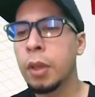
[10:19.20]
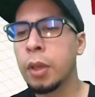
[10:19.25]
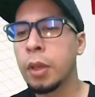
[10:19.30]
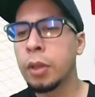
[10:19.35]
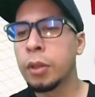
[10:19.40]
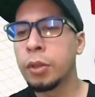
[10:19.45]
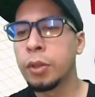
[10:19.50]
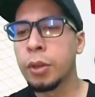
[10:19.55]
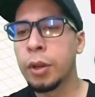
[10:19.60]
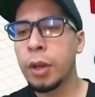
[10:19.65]

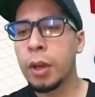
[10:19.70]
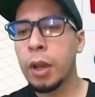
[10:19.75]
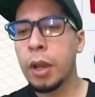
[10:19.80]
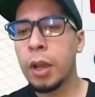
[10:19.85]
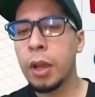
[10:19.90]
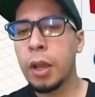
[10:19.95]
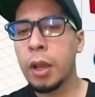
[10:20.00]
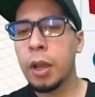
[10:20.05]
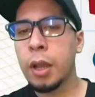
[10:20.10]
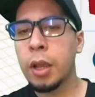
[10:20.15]
You're
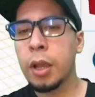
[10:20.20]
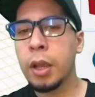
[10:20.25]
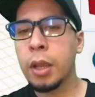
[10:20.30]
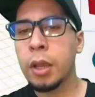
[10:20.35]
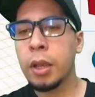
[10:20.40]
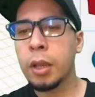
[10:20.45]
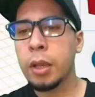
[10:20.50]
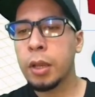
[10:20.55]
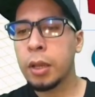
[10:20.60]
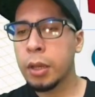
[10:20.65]
gonna
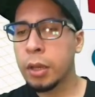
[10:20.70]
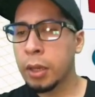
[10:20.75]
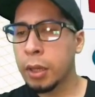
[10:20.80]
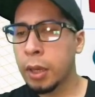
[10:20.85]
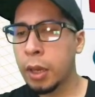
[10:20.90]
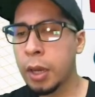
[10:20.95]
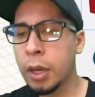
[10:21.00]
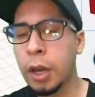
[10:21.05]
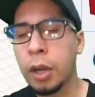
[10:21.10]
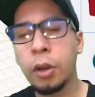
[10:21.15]

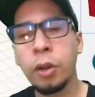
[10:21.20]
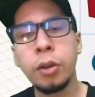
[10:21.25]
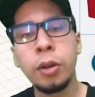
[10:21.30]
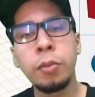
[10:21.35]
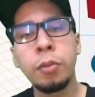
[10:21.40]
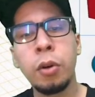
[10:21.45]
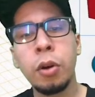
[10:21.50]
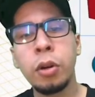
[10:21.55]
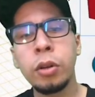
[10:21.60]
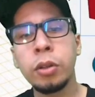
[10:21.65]
get another
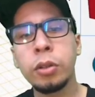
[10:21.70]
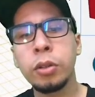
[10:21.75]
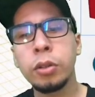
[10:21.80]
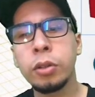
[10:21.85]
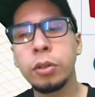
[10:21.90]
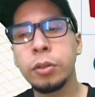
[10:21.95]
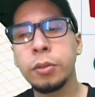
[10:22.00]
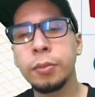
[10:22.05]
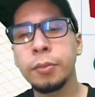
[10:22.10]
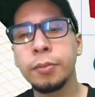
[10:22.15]
box.
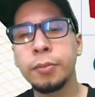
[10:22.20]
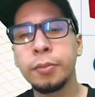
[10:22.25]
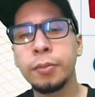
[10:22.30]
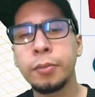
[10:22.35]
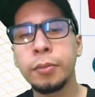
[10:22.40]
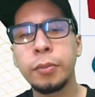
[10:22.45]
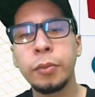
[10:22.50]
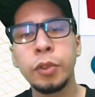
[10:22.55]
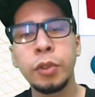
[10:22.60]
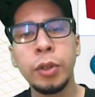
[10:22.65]

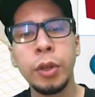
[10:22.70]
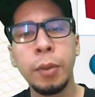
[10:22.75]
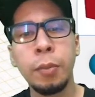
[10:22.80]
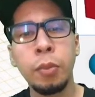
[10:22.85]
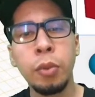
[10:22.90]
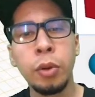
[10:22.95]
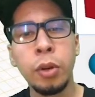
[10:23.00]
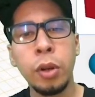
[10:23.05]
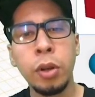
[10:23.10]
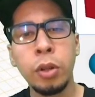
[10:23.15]
You're gonna
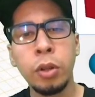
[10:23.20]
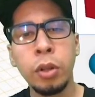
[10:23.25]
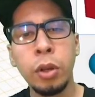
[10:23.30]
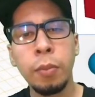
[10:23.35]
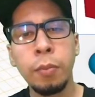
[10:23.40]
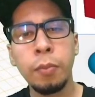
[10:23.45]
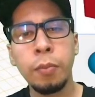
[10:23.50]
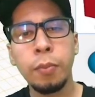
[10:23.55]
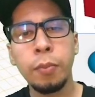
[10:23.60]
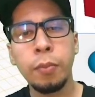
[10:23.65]
put it on top,
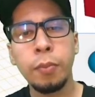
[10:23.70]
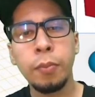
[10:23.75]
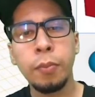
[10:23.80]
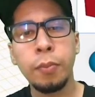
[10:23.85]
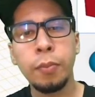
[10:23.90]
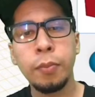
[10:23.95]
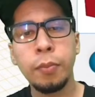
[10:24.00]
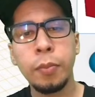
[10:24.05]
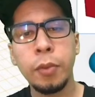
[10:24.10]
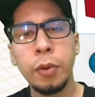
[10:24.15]

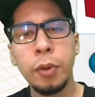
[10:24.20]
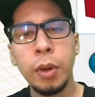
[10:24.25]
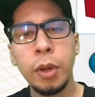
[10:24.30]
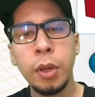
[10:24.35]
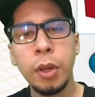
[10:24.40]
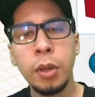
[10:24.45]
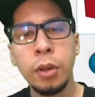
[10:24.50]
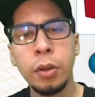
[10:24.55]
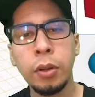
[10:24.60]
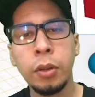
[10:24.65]
right
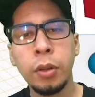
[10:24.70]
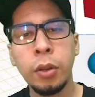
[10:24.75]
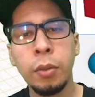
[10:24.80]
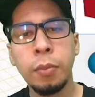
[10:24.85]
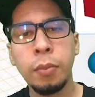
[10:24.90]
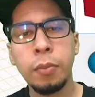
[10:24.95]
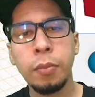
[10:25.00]
here on top.